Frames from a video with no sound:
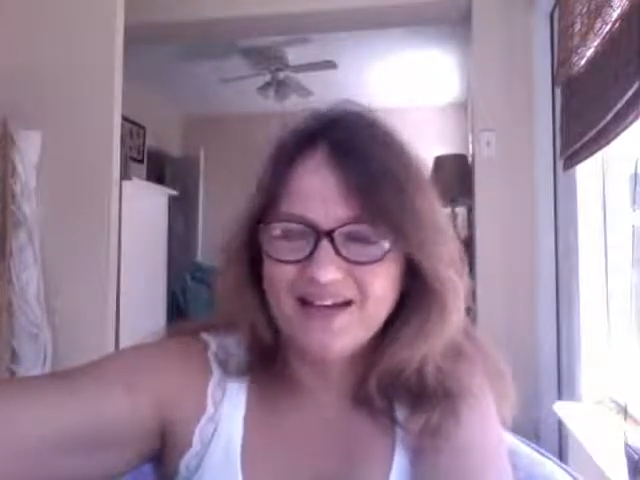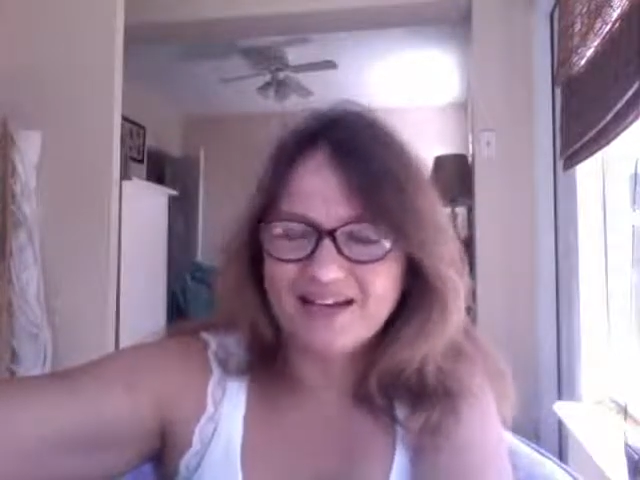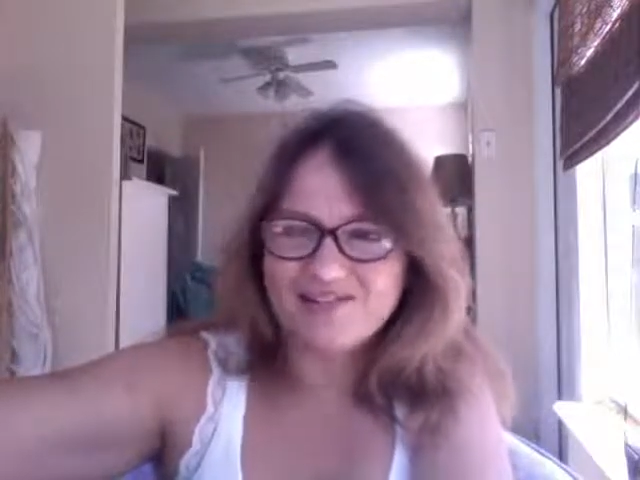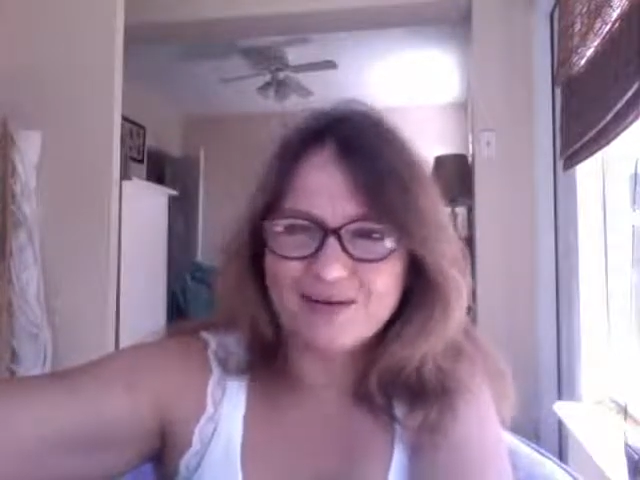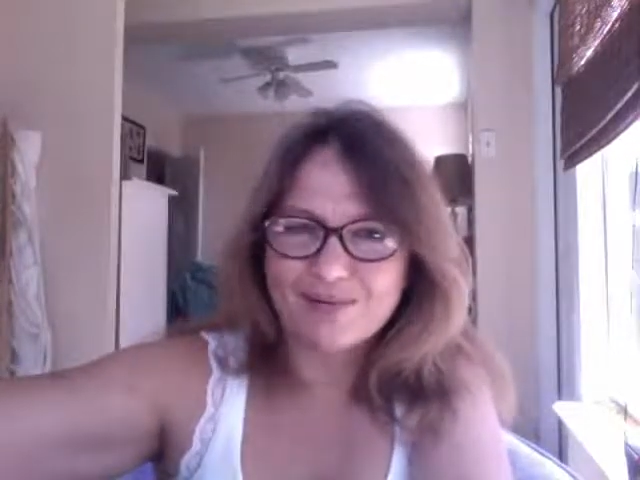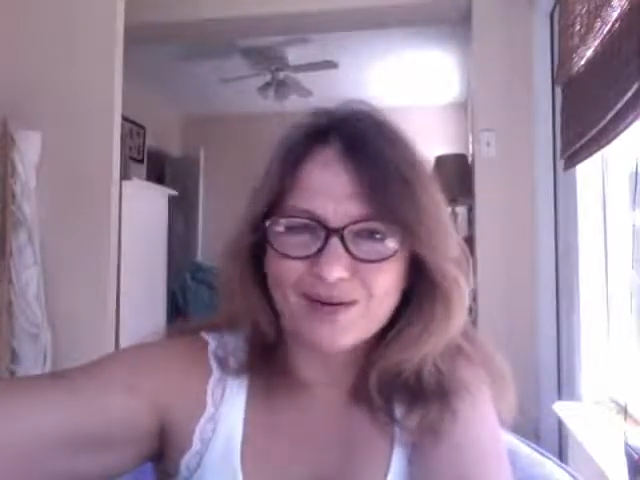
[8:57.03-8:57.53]

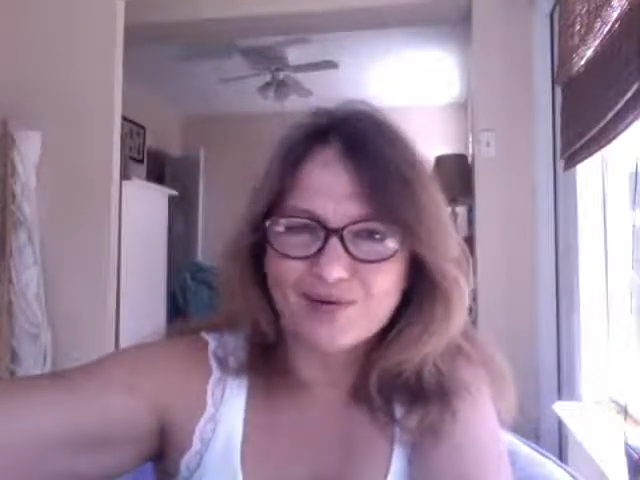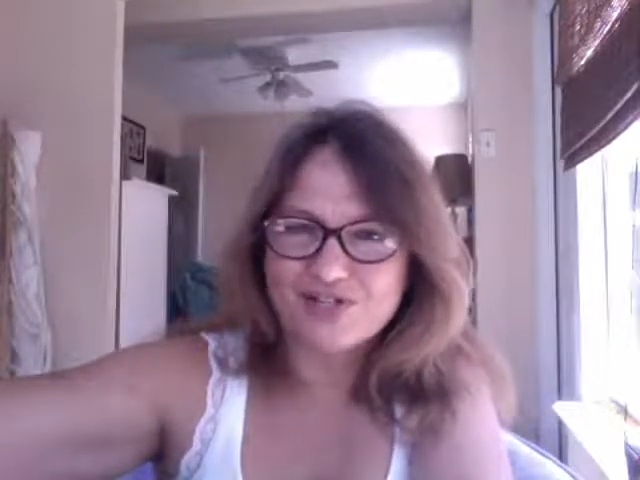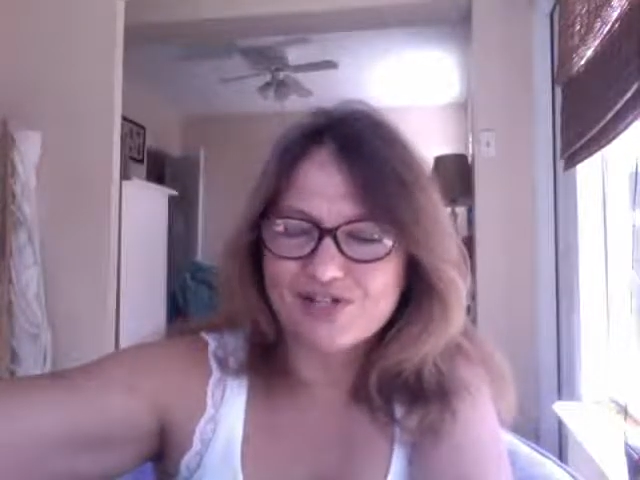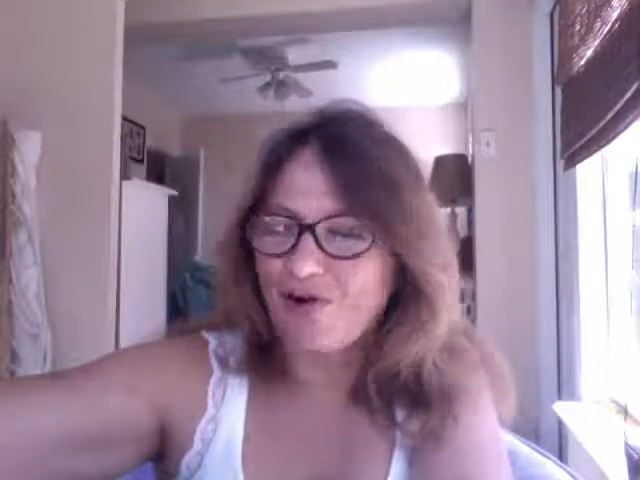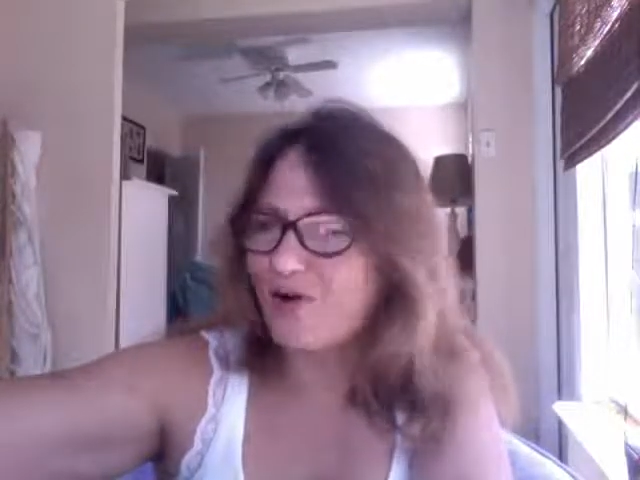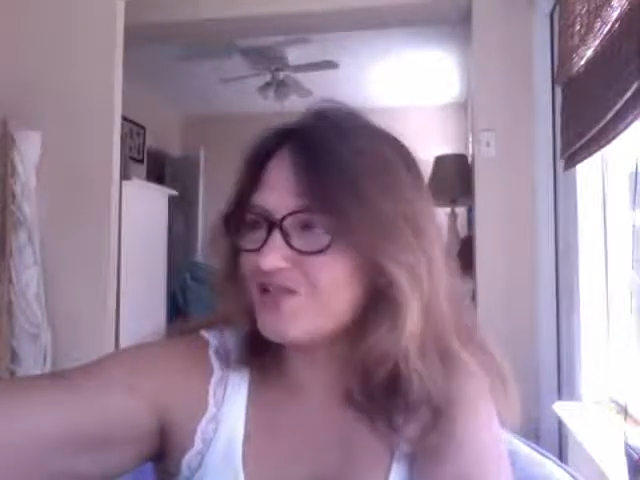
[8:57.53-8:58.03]
Some of their
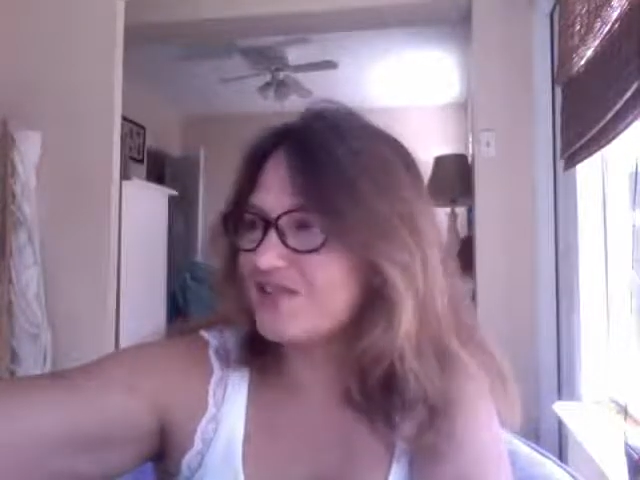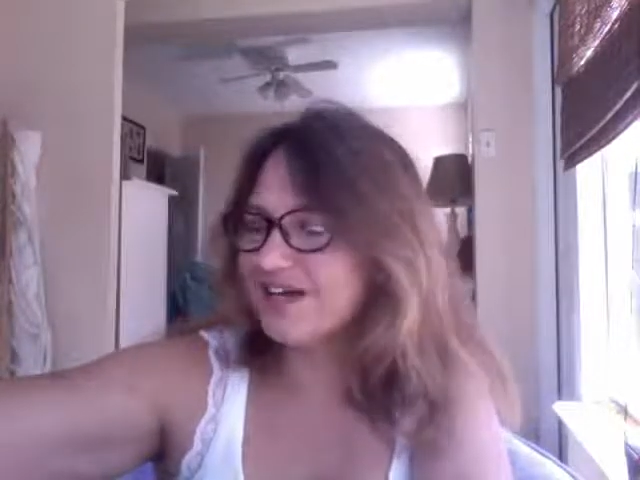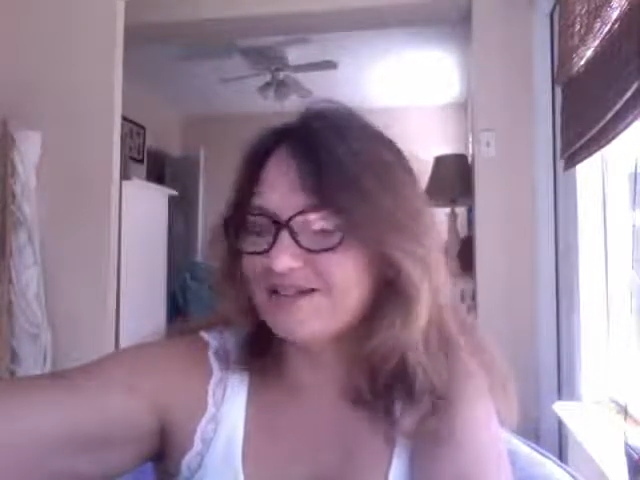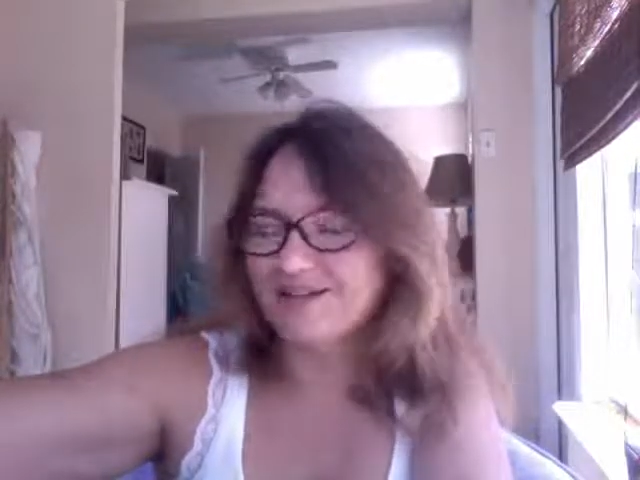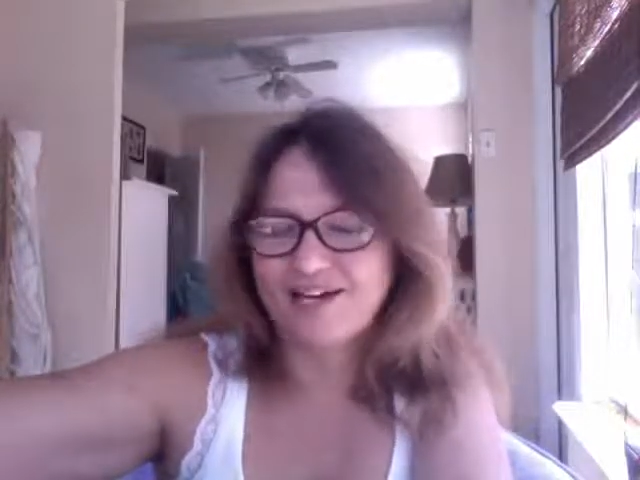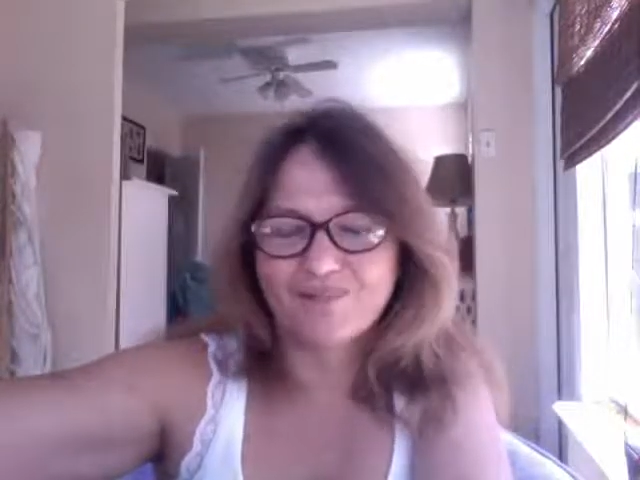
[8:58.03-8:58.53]
songs I
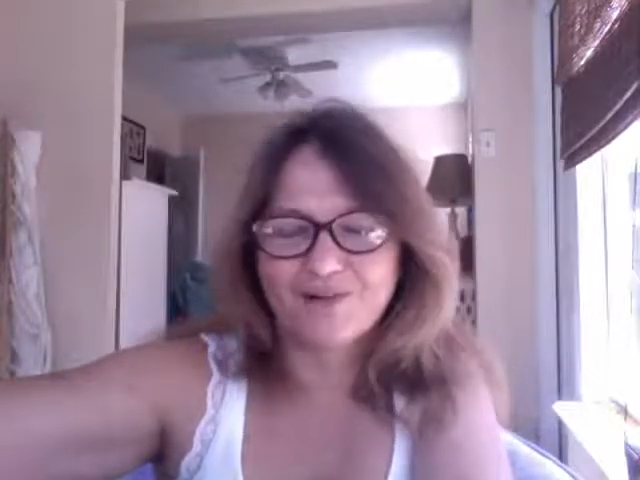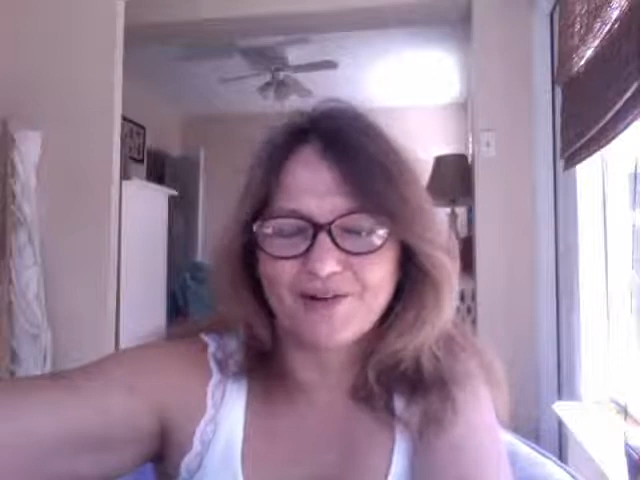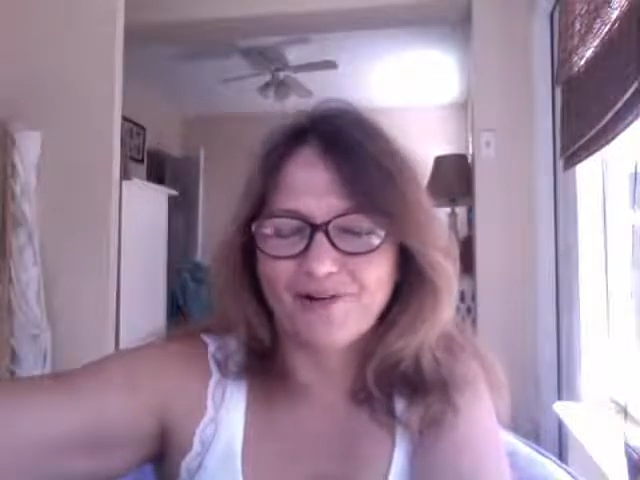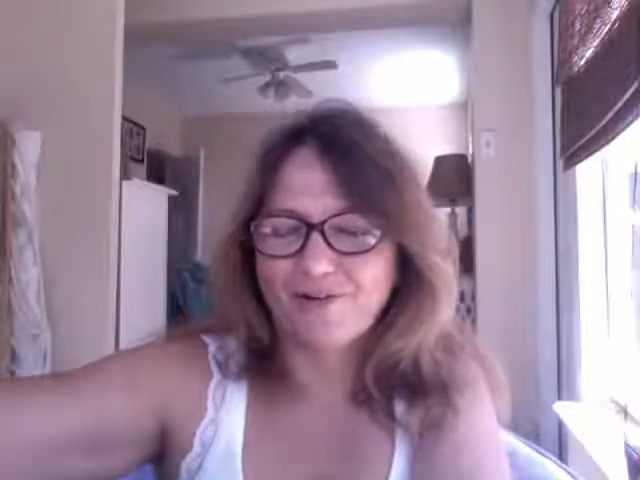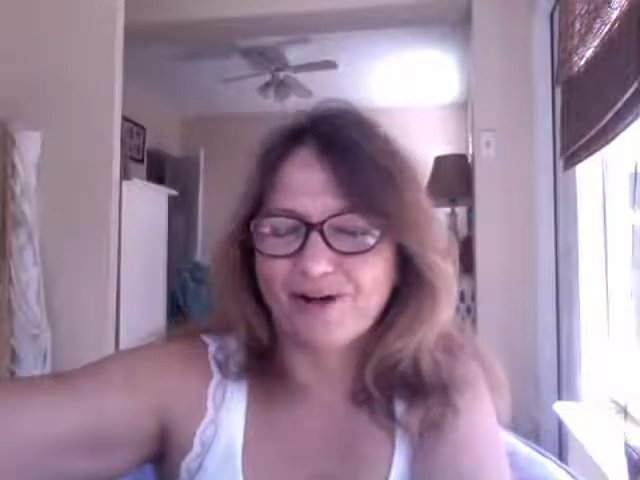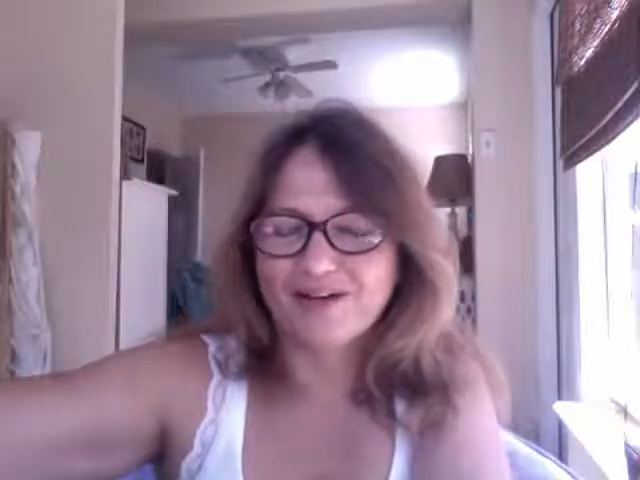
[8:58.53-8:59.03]
like, but
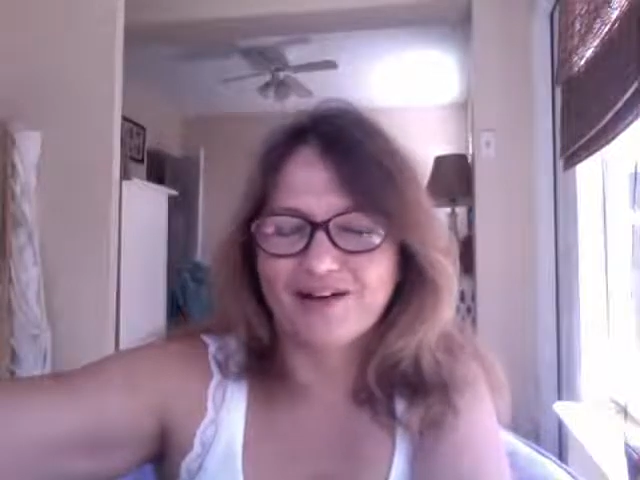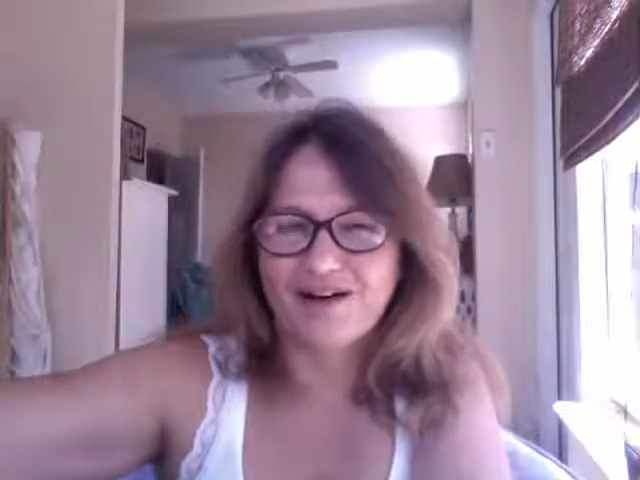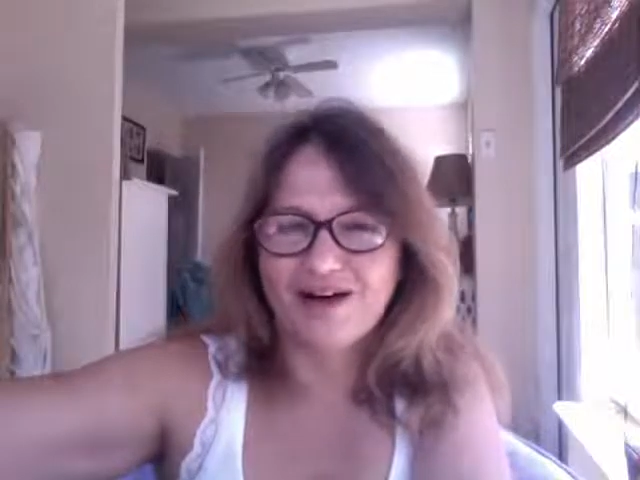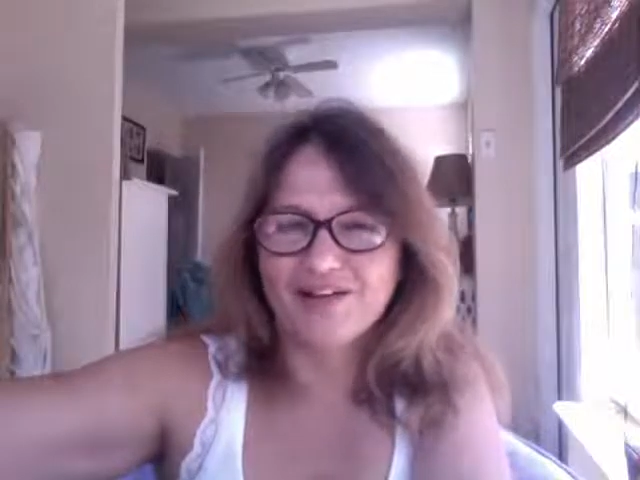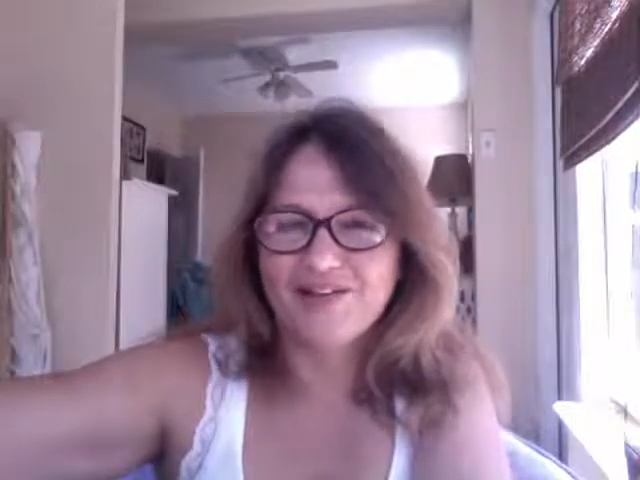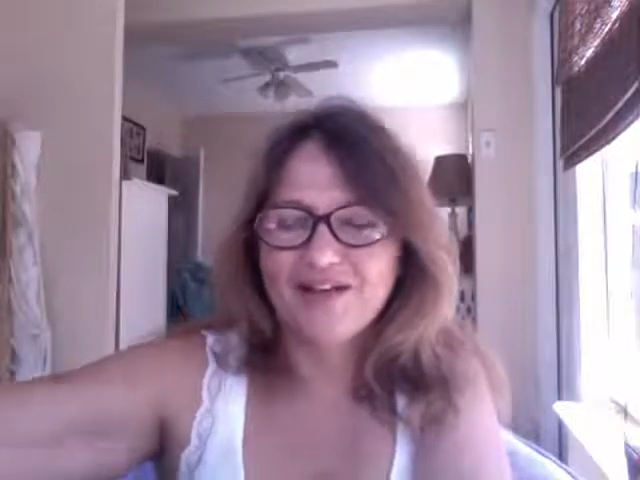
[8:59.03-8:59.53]
oh my
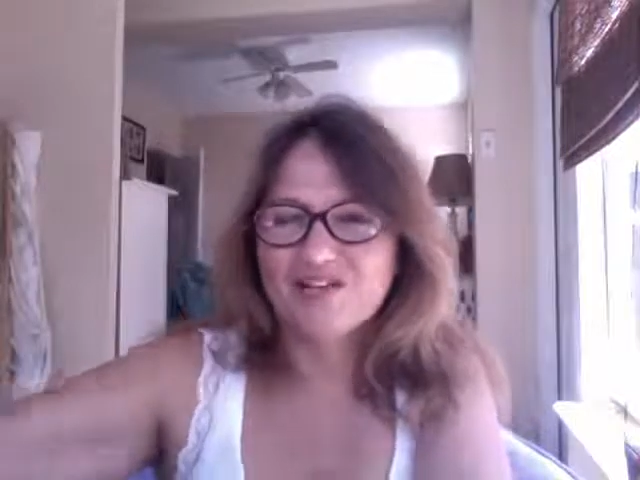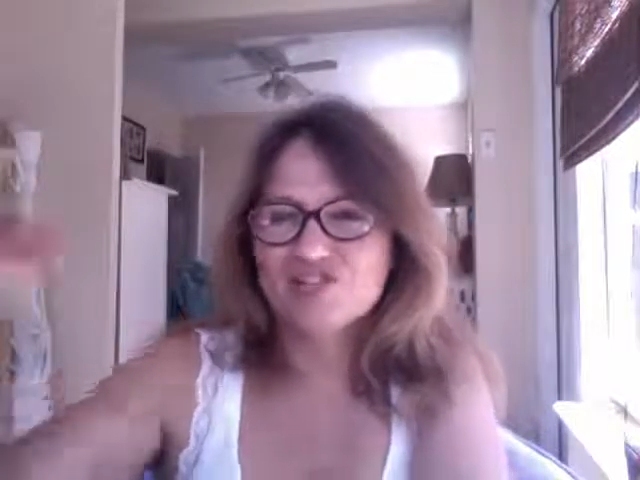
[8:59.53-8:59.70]
God.